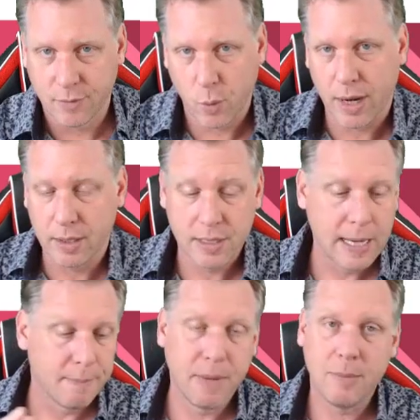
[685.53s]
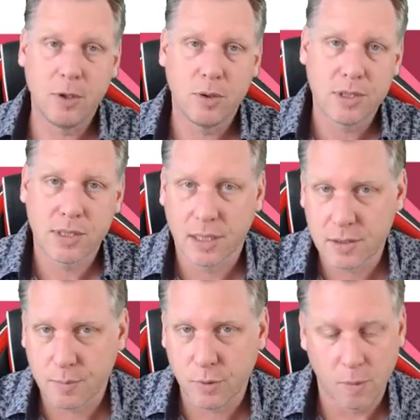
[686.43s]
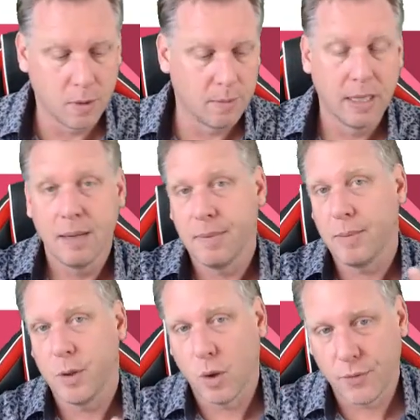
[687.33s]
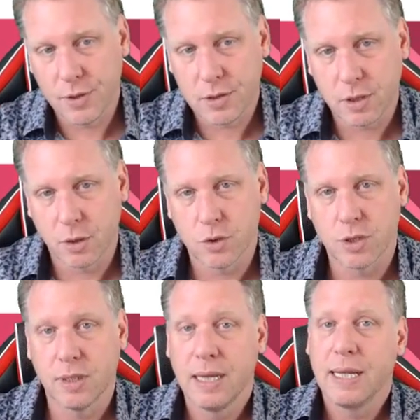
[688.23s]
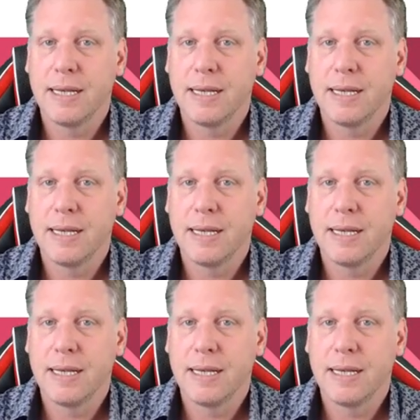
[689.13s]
of awareness. Maybe you discussed the problem. Maybe you offered the solution.